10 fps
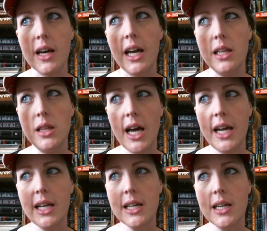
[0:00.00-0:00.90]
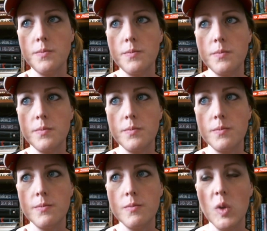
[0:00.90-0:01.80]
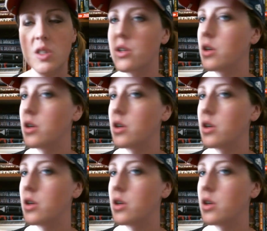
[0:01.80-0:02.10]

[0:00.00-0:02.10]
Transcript: I like, what's it